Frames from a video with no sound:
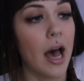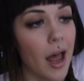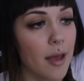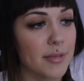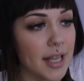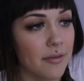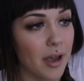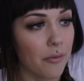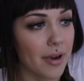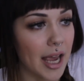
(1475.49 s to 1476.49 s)
I am saving
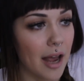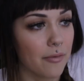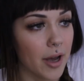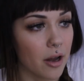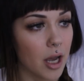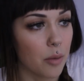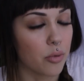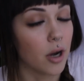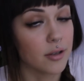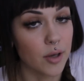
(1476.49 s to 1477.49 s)
up for Final Cut
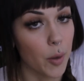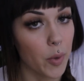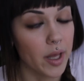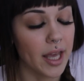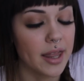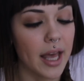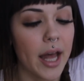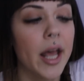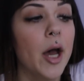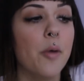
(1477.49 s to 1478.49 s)
Pro, so I will get
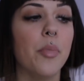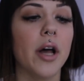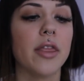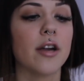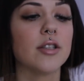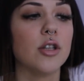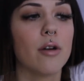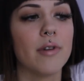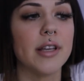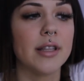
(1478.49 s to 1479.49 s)
that, but there's
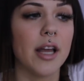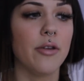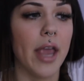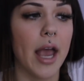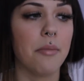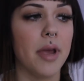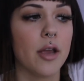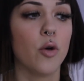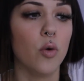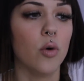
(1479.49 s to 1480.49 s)
no reason that you can't
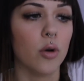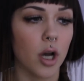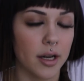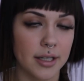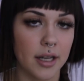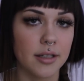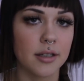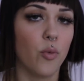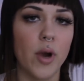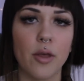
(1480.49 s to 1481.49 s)
make cool content
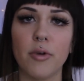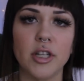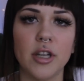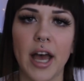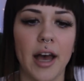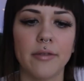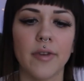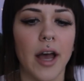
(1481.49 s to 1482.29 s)
with what you have.